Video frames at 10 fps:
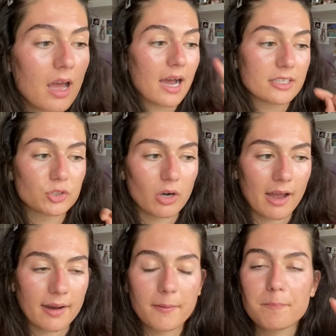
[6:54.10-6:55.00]
I
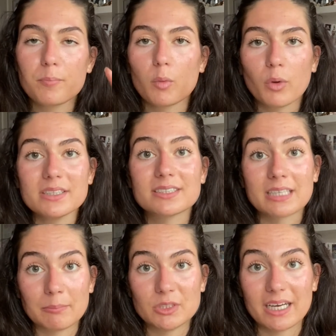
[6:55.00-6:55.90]
track what
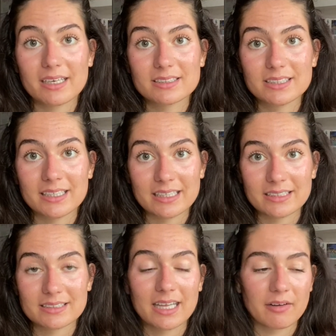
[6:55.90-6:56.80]
subjects it
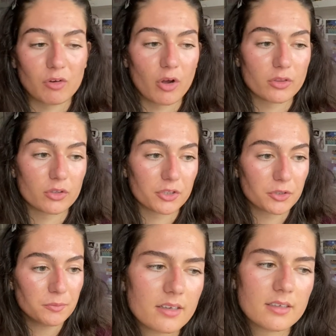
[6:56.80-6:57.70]
is that I've gone
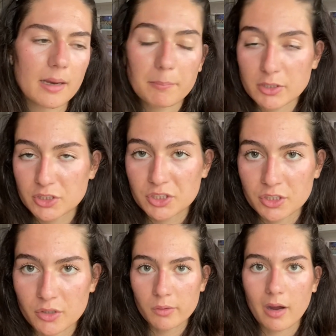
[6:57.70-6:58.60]
through. Number
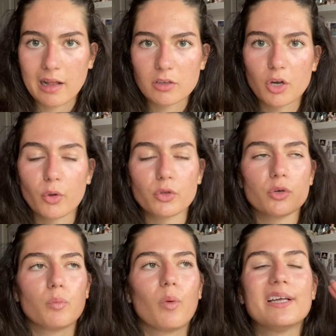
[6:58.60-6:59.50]
2, I'll go
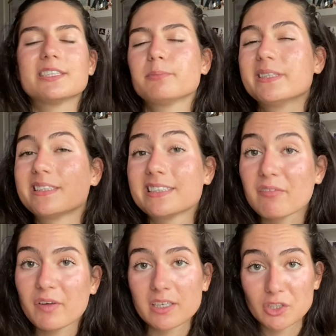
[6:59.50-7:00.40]
through what
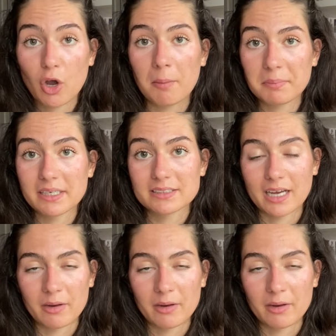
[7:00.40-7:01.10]
specific topics I